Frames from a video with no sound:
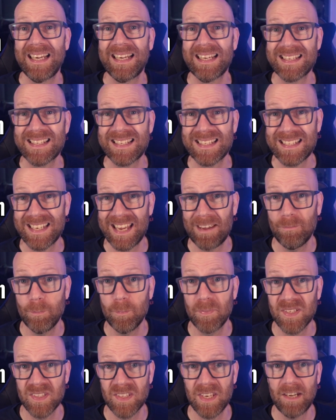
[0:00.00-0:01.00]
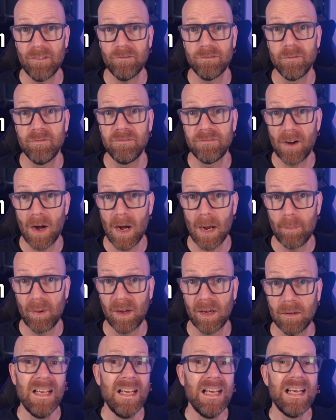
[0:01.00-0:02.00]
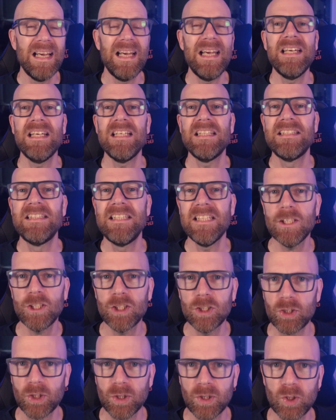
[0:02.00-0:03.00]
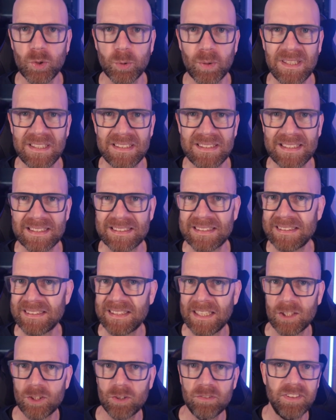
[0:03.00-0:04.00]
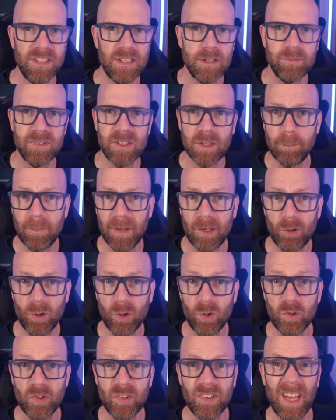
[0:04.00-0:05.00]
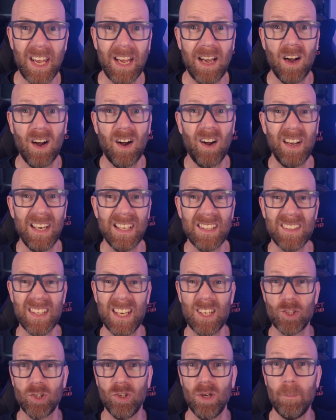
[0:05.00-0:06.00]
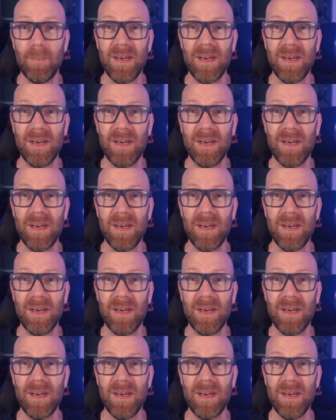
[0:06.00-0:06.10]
and 7% from fibre. In addition to the 26 essential vitamins and minerals, there are essential